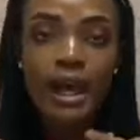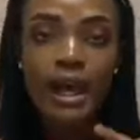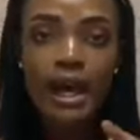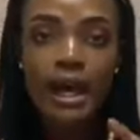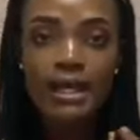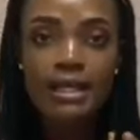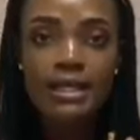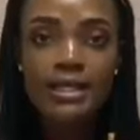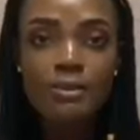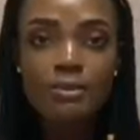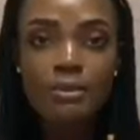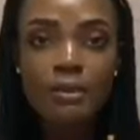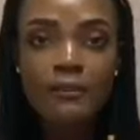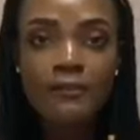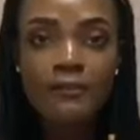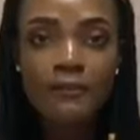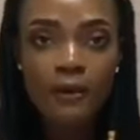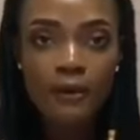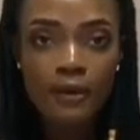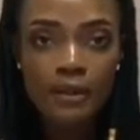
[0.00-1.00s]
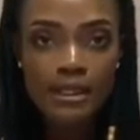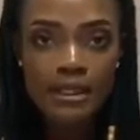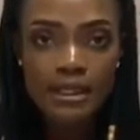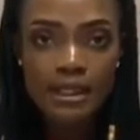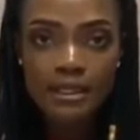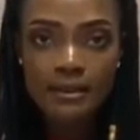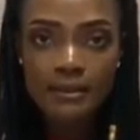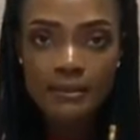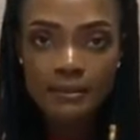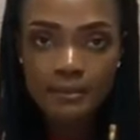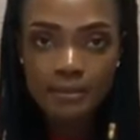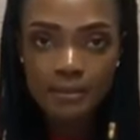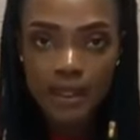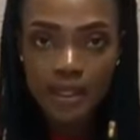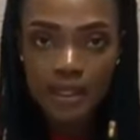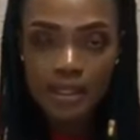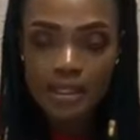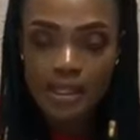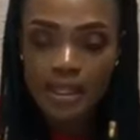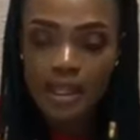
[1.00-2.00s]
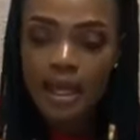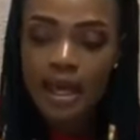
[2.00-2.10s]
has to be 14 beads.